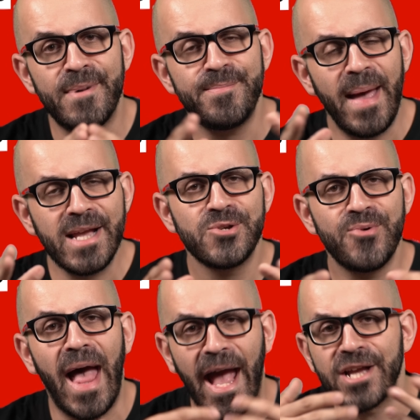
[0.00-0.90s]
But back
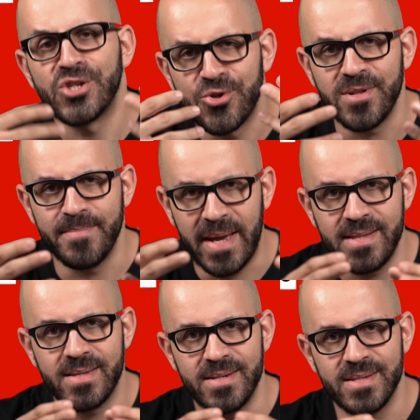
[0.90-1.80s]
to actual
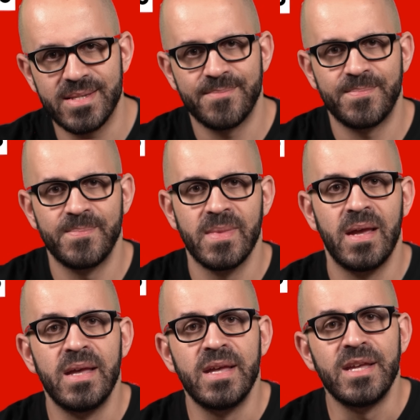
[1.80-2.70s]
maintenance.
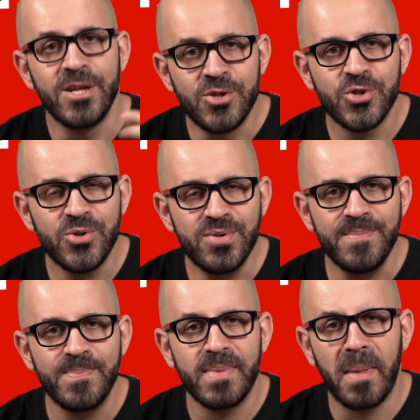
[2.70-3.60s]
In
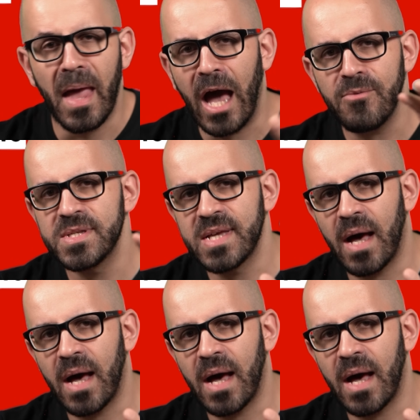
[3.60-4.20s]
June, I was